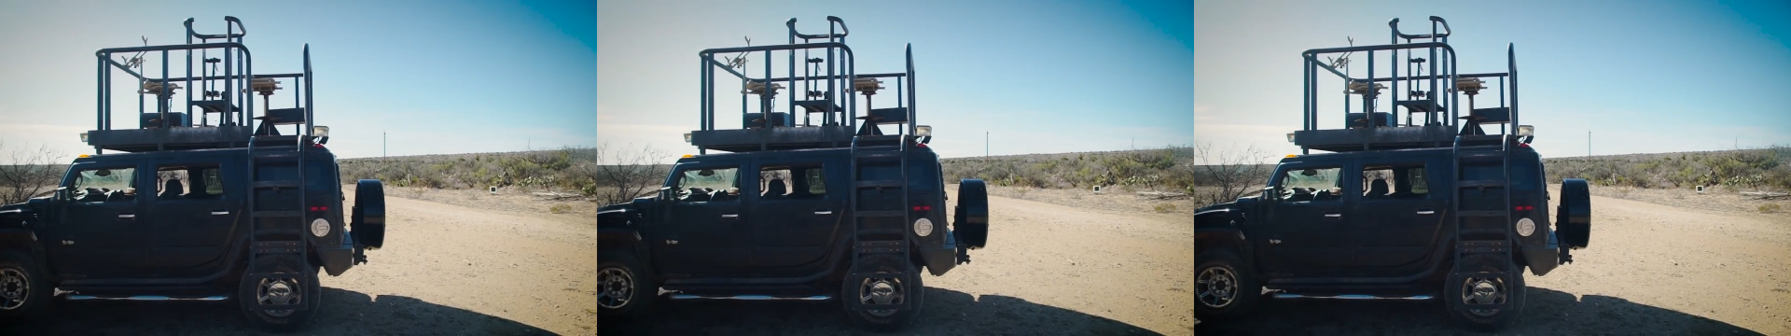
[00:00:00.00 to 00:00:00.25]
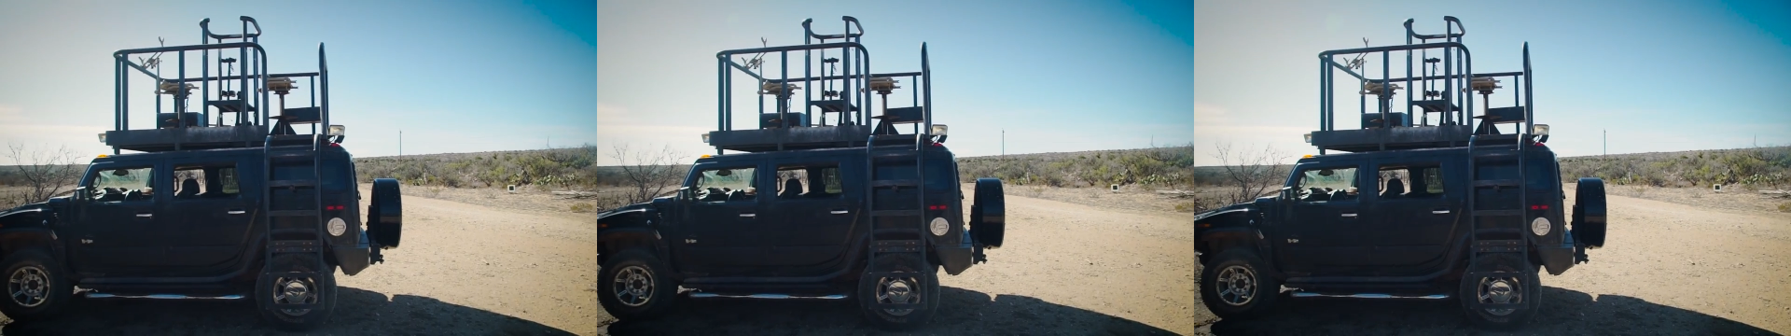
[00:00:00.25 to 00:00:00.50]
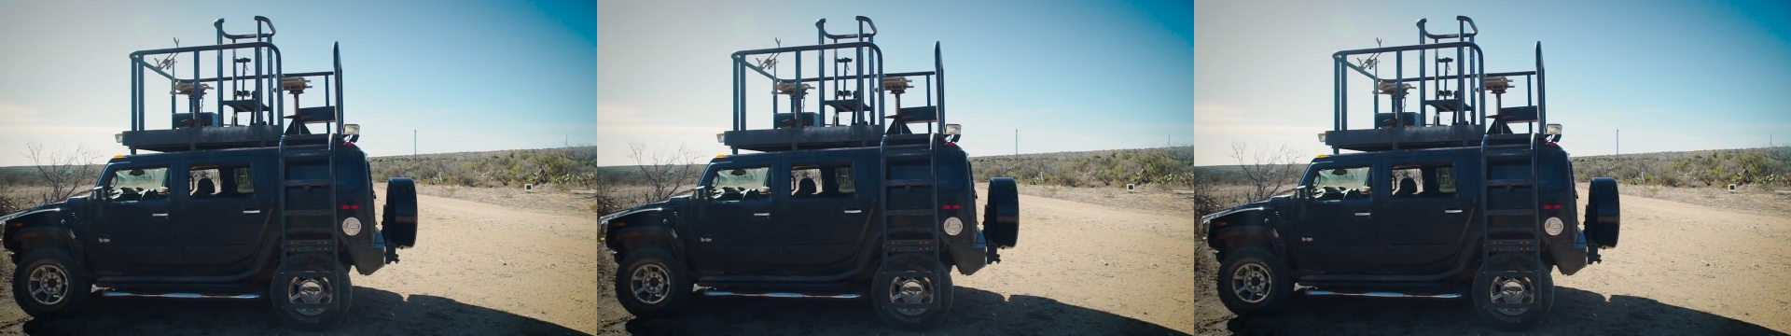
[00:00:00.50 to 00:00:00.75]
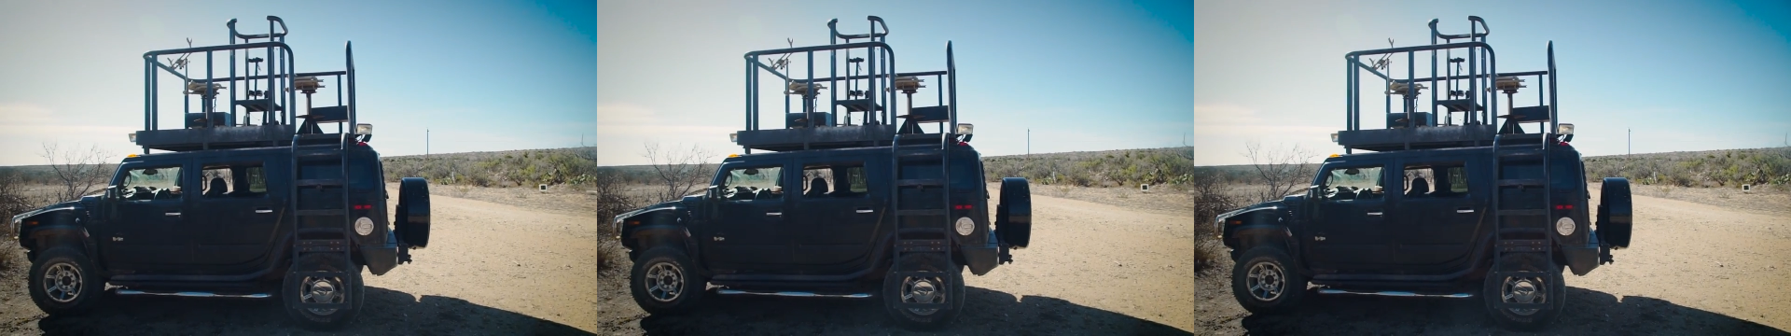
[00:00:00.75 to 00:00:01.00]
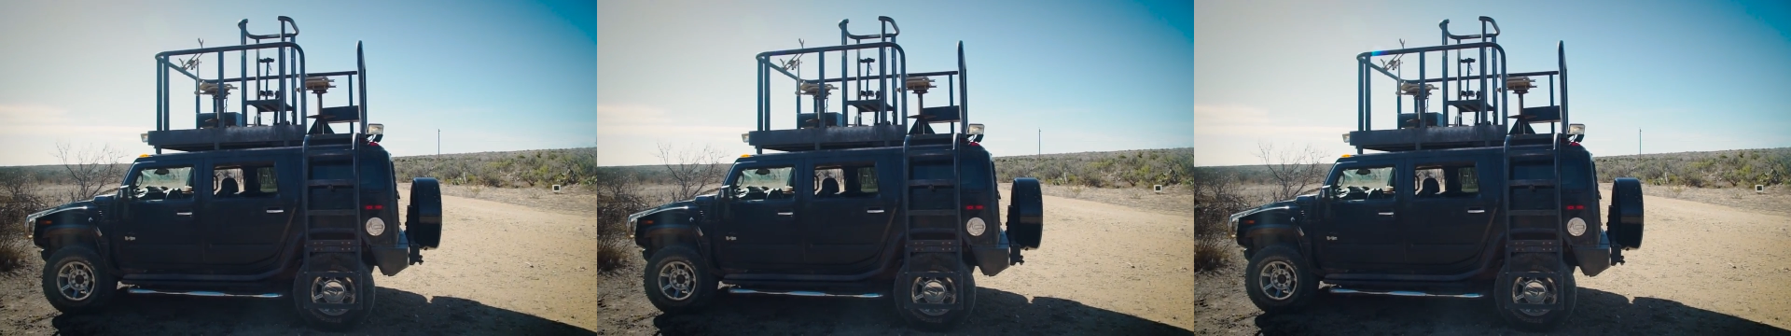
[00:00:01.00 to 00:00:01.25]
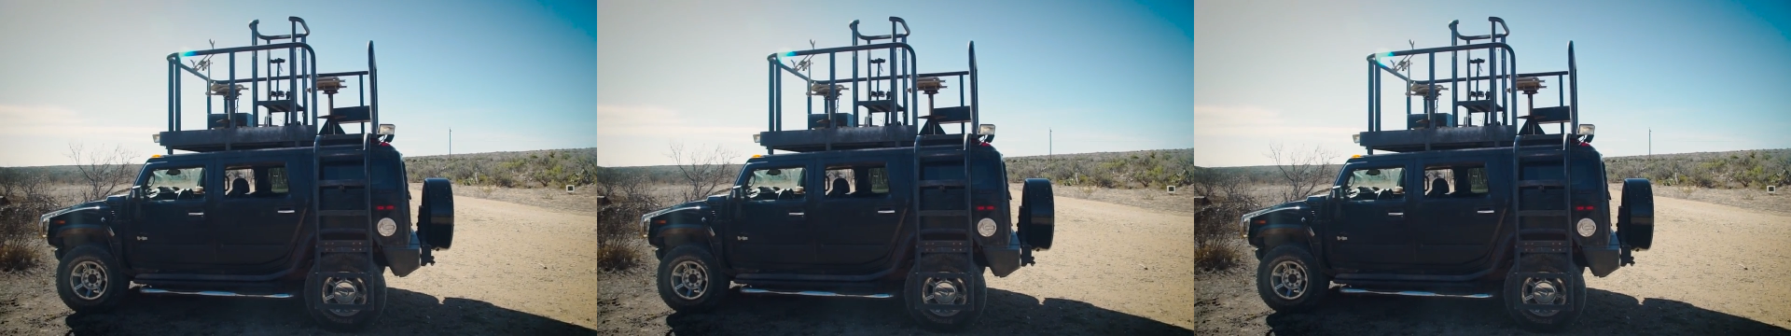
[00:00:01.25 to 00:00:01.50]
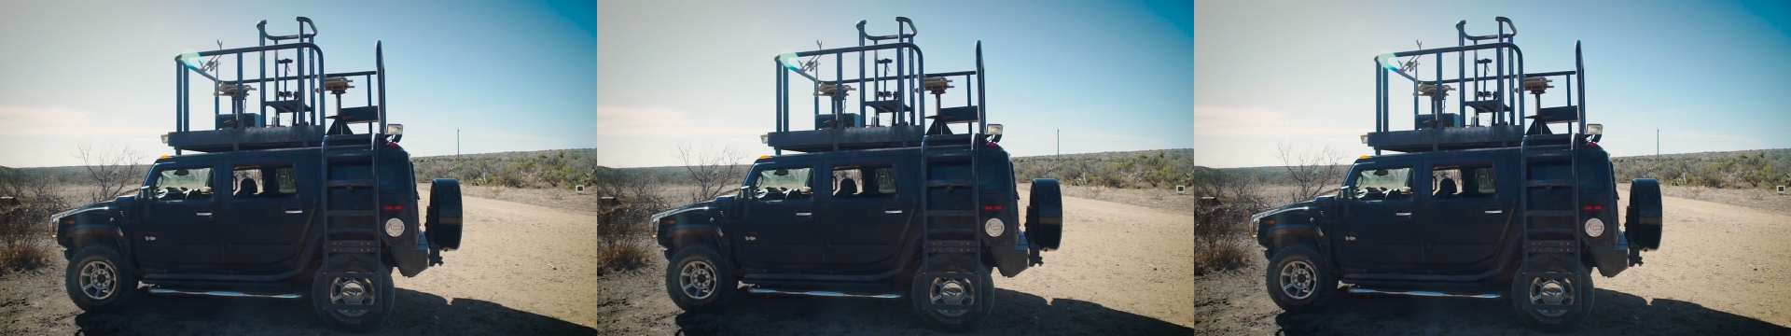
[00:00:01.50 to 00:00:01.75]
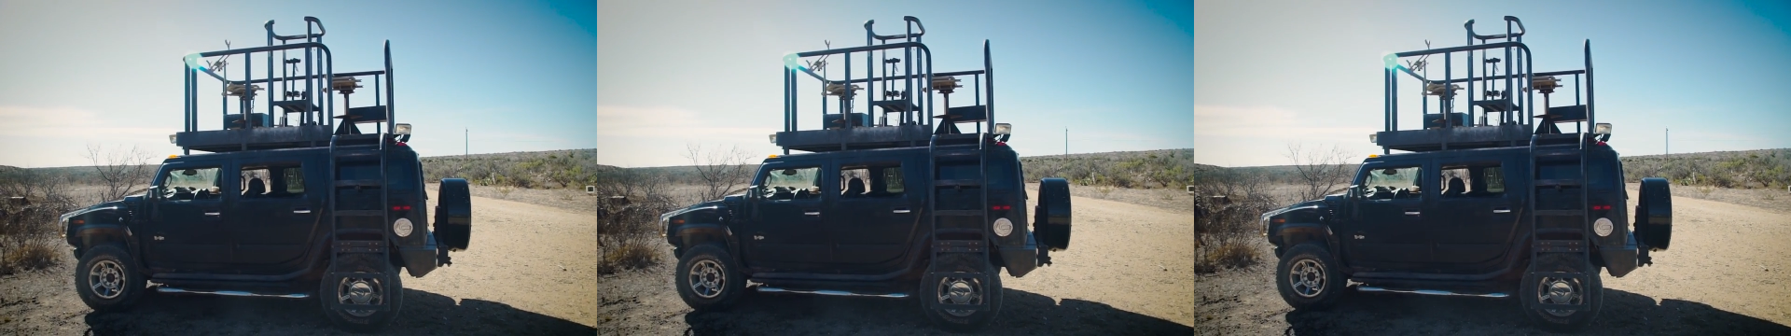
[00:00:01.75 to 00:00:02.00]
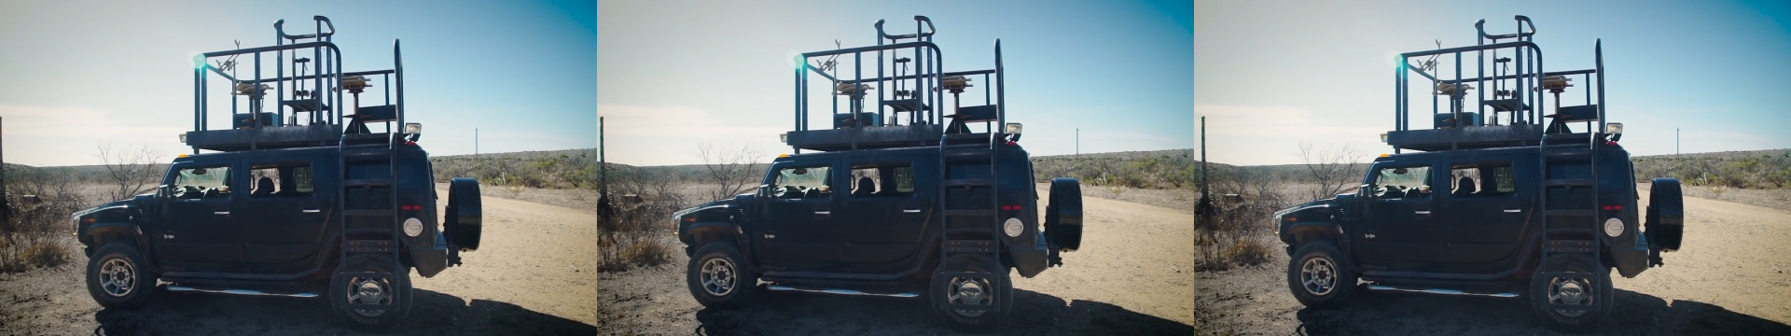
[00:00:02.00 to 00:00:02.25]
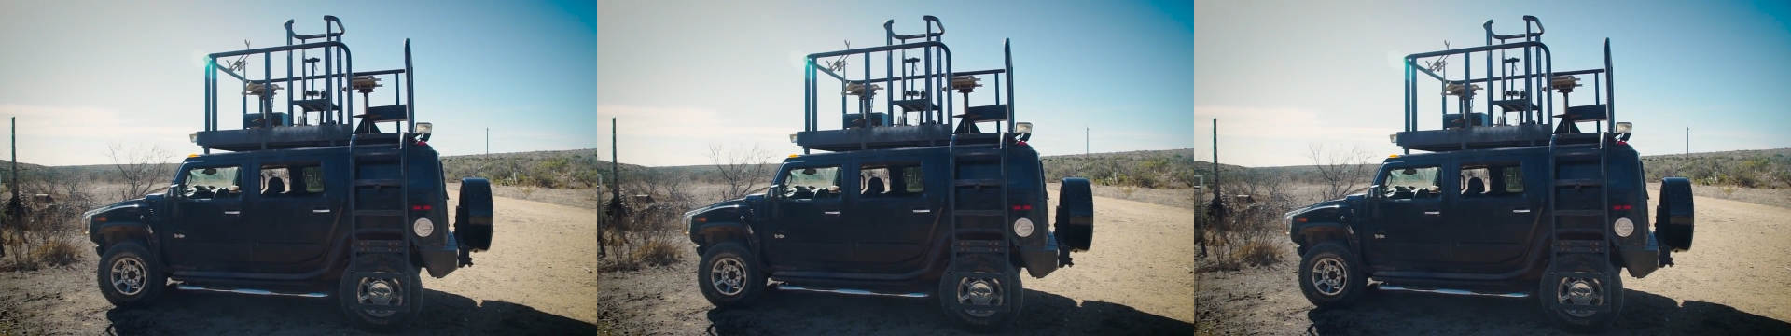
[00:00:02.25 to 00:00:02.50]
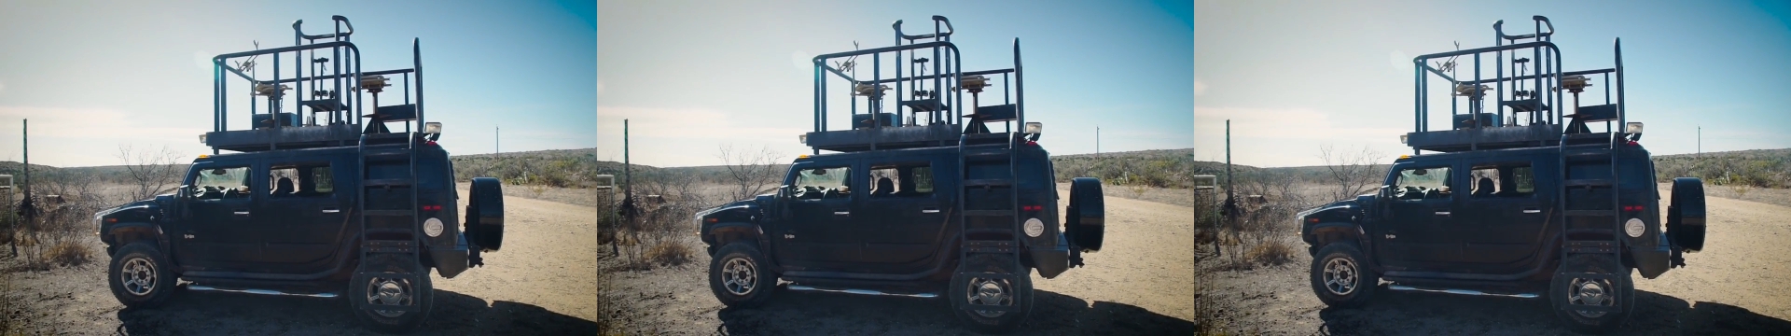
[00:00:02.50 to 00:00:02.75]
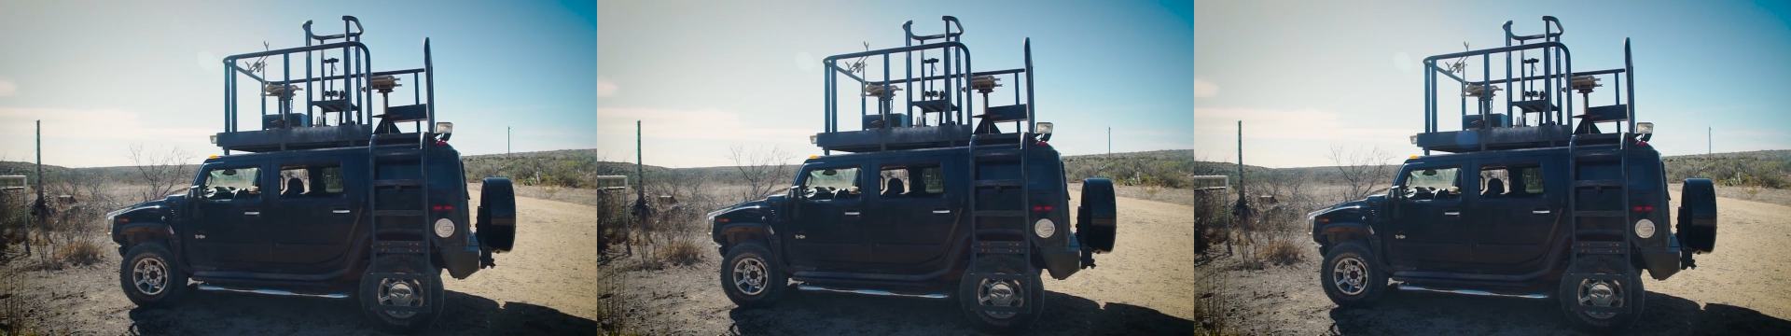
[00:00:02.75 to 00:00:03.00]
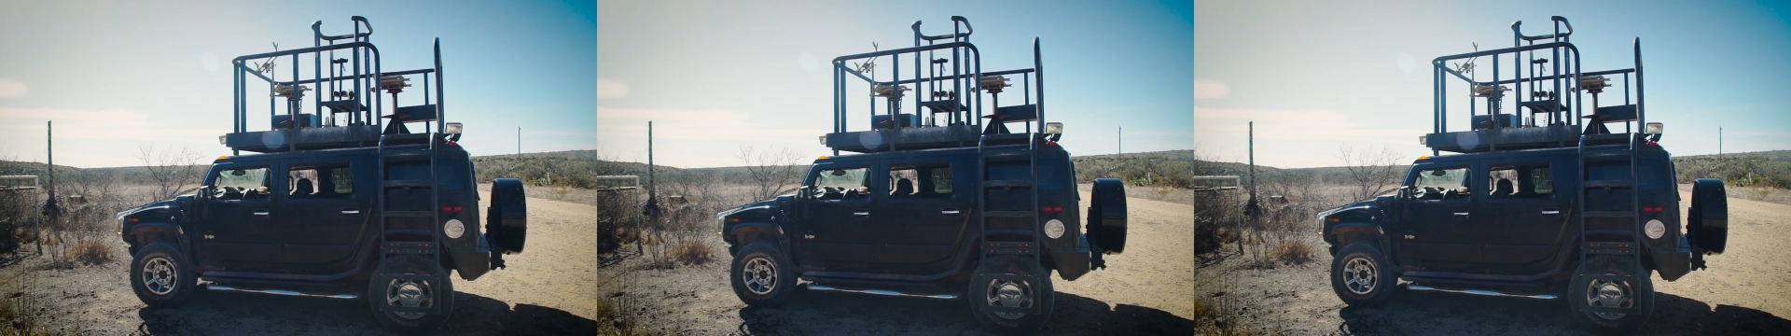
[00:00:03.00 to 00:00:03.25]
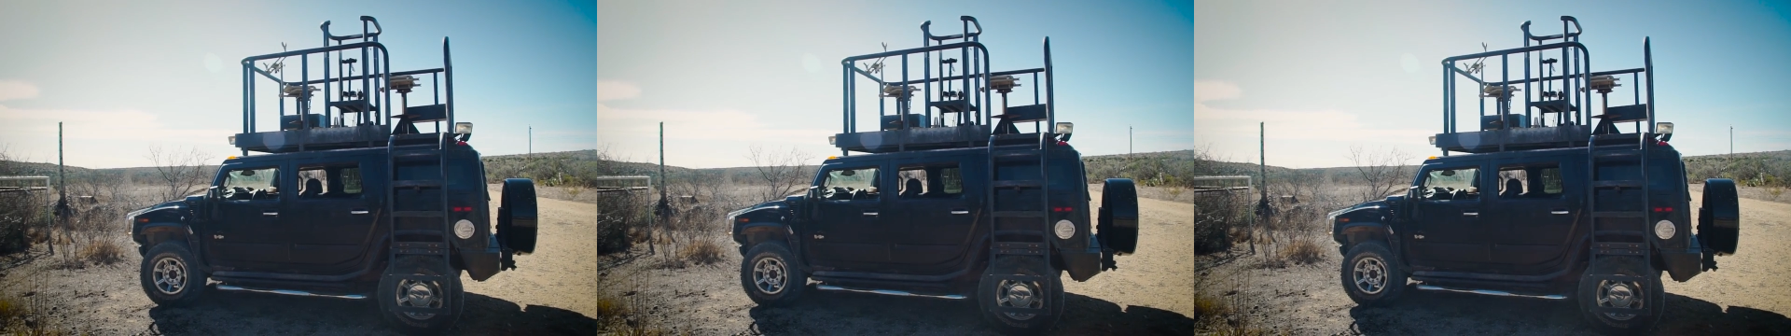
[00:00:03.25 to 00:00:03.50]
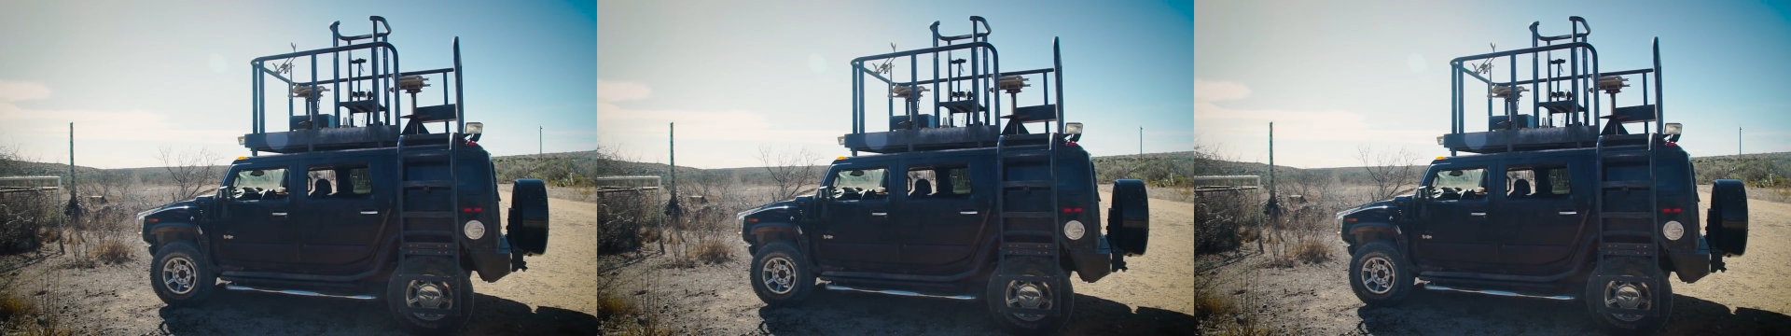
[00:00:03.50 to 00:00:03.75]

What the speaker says: [unreadable: no face in view]